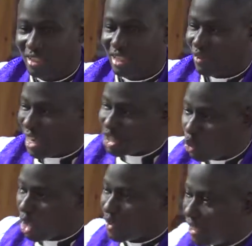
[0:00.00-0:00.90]
The right
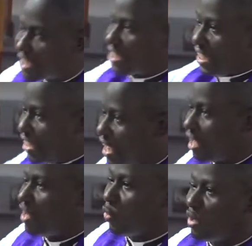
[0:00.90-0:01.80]
one is here.
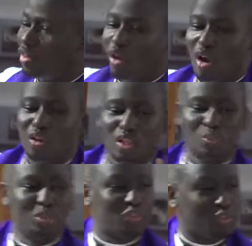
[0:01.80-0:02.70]
With all those
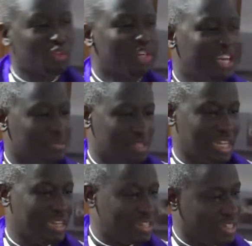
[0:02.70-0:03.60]
beautiful
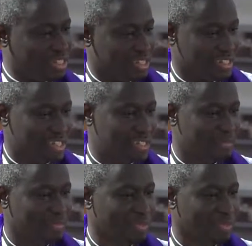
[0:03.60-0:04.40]
names and teachings